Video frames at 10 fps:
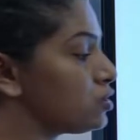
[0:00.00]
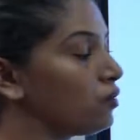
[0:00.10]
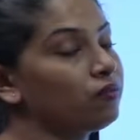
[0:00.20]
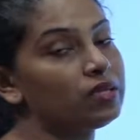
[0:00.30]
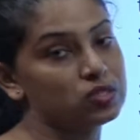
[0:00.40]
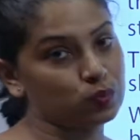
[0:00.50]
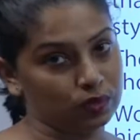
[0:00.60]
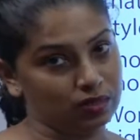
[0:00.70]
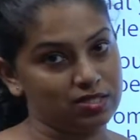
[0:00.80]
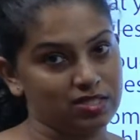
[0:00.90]
of this
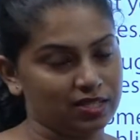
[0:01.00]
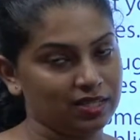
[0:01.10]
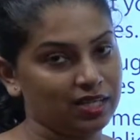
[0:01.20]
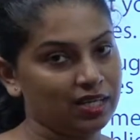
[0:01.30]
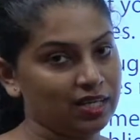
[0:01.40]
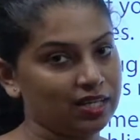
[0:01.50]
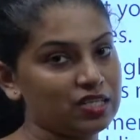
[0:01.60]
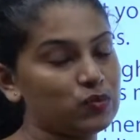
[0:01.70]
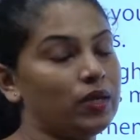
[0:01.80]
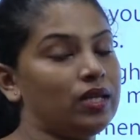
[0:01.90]
world.
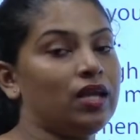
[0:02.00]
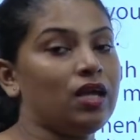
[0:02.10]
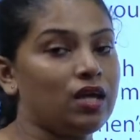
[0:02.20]
That means